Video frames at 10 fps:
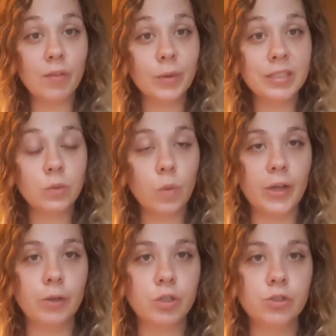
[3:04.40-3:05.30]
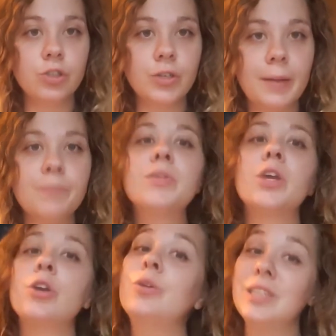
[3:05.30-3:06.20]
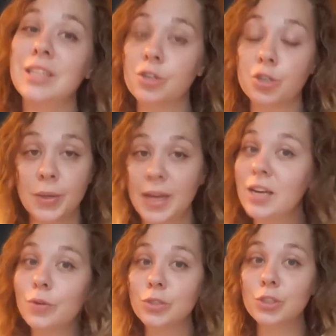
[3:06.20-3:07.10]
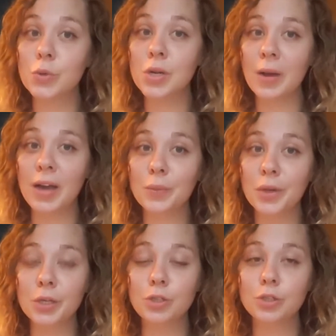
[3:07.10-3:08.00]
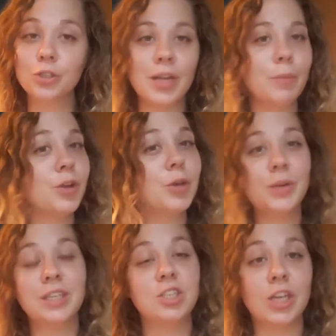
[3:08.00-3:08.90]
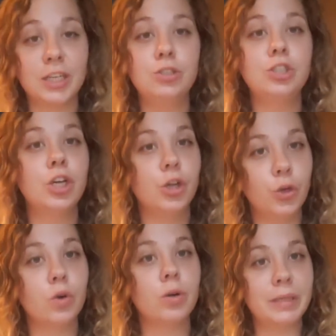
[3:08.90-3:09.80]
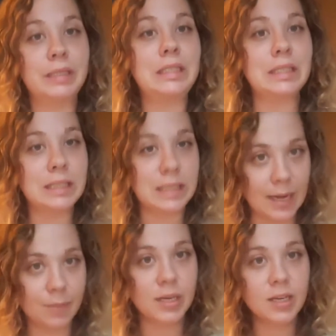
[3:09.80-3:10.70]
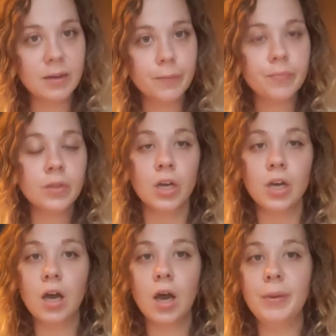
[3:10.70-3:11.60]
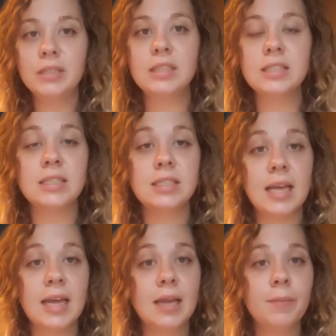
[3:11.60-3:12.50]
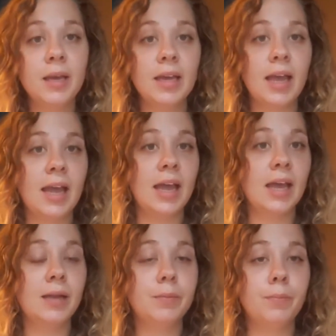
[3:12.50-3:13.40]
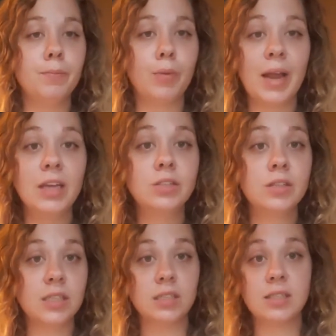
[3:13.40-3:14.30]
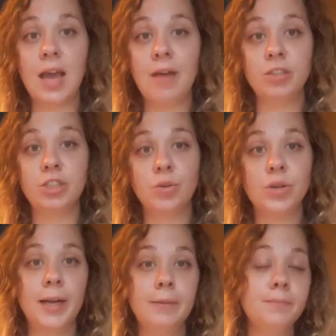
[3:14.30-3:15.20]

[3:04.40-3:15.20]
a reason why you chose your name, you need to either create a story behind why you chose your name or you need to change your business's name. A business name and brand that doesn't have a story